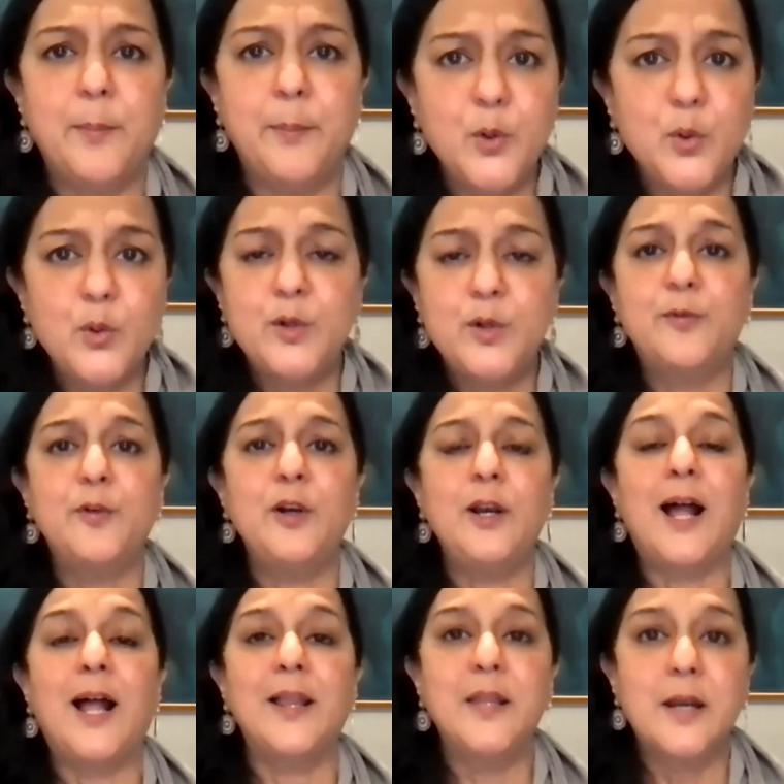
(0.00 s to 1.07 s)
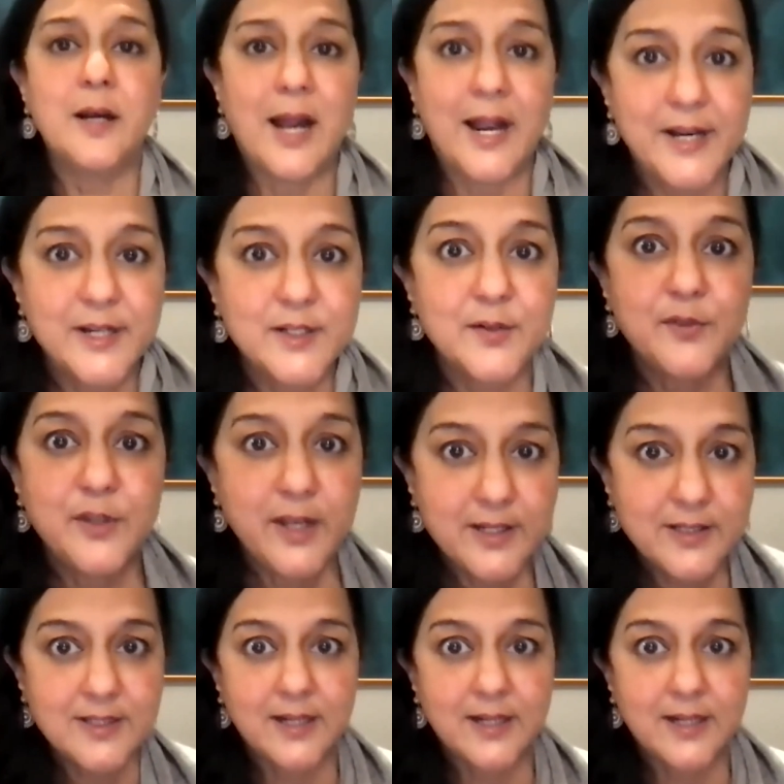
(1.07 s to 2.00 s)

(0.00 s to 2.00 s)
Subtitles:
beautiful other kinds of things